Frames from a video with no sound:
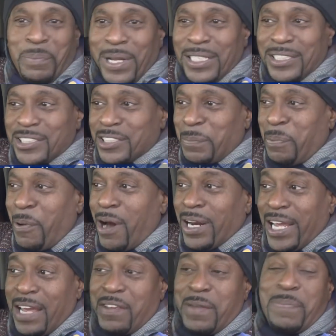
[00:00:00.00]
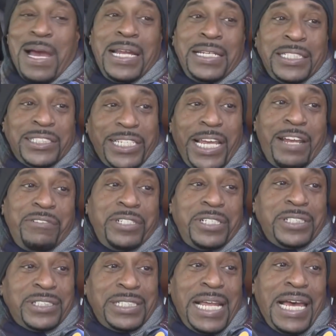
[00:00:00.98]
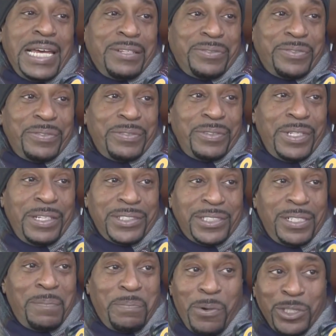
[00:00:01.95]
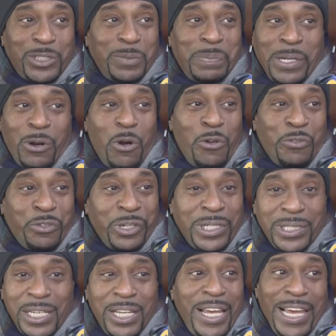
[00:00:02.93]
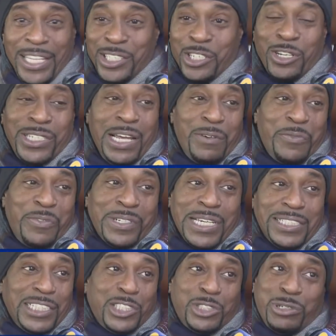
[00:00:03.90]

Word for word: bridge is a part of everybody in this area's life. At some point, you've been over it, and you'll never forget the